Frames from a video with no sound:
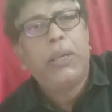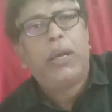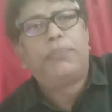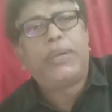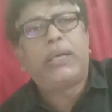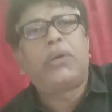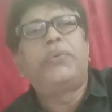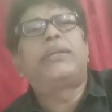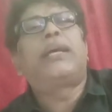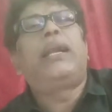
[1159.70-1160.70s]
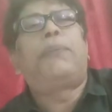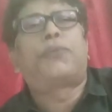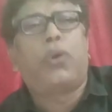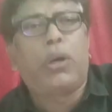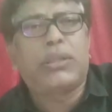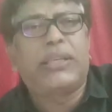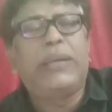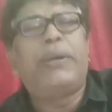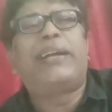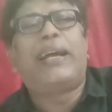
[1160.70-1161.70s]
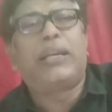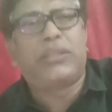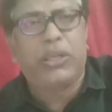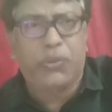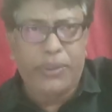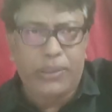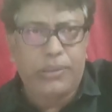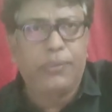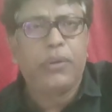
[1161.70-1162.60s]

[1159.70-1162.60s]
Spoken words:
but we shall of course give a direction to it.